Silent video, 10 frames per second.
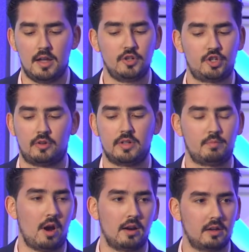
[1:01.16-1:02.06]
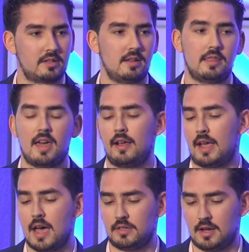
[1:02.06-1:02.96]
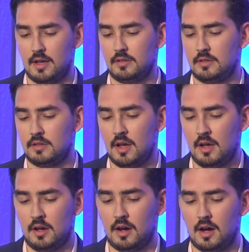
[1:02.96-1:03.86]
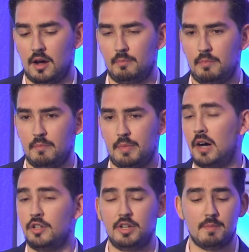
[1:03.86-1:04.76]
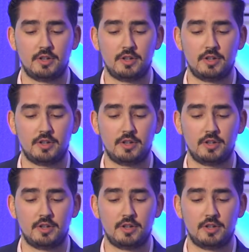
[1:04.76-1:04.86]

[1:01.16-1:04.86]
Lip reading: insurance products, synthetic assets. Balaji